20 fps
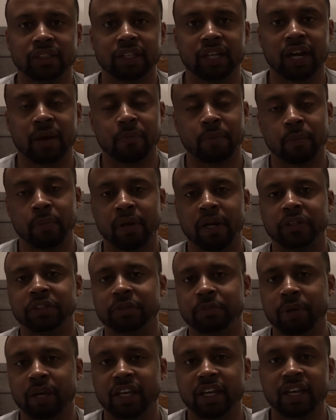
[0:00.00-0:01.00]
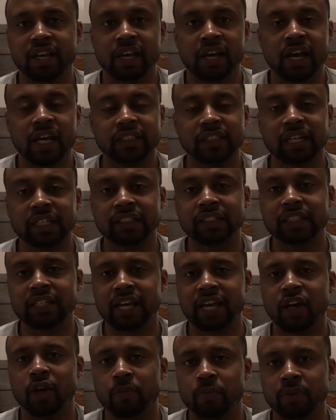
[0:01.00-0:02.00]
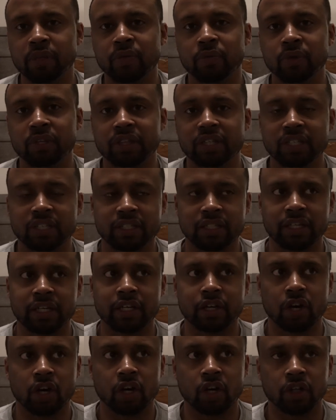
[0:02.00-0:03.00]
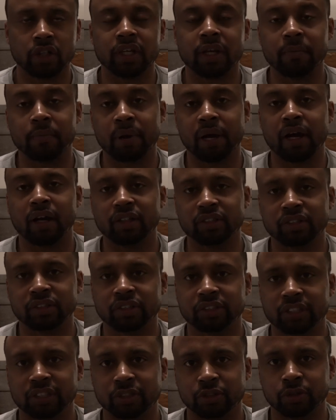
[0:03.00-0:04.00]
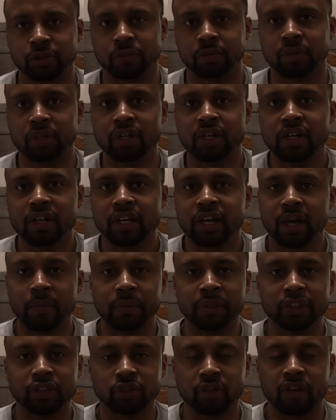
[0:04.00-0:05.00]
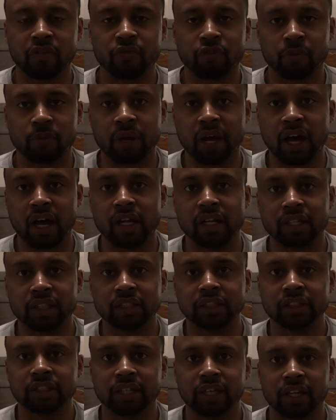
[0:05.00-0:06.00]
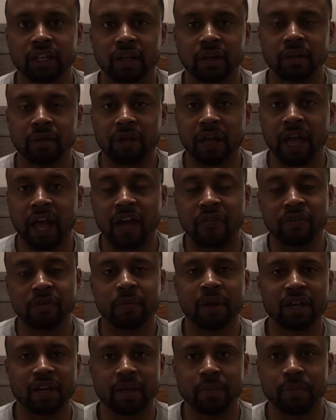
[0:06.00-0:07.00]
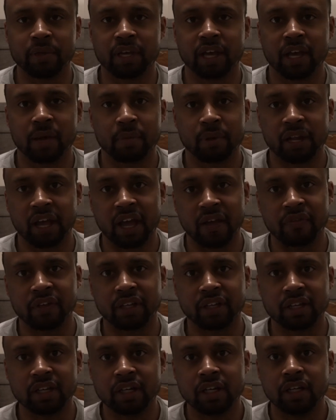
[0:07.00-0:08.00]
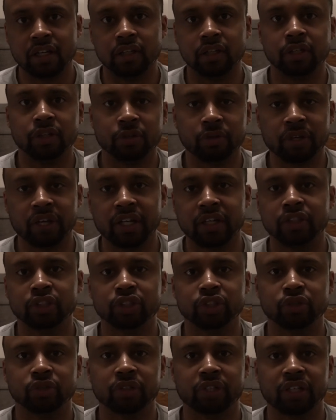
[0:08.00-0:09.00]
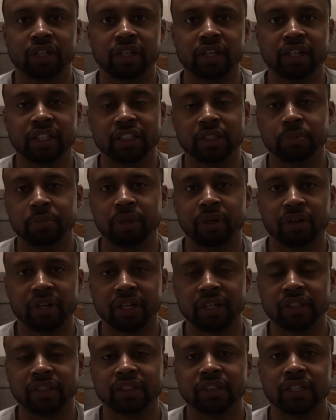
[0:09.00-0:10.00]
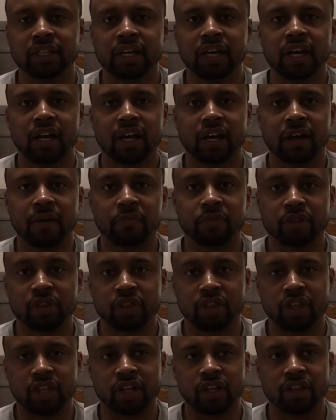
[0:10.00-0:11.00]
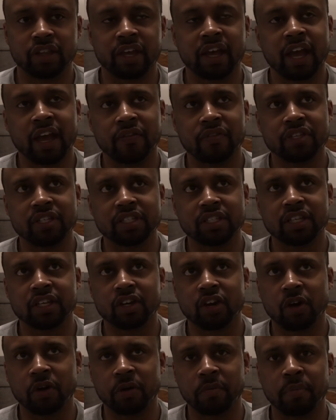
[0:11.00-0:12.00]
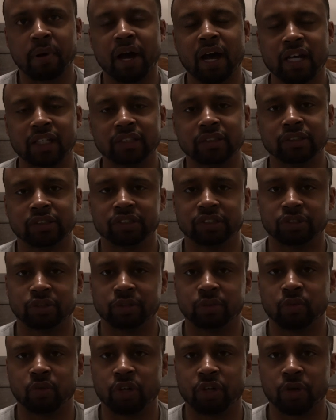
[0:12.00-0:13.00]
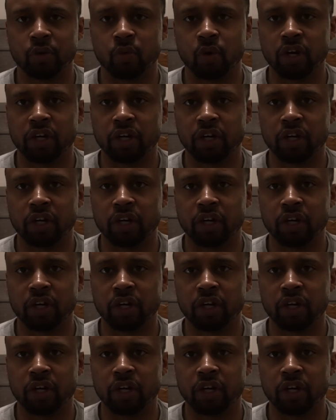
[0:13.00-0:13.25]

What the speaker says: I'm prepared to make has actually helped me with this thing called Impostor Syndrome. Coming straight from college, having my MBA, but having little industry experience, they have this thing called Impostor Syndrome where you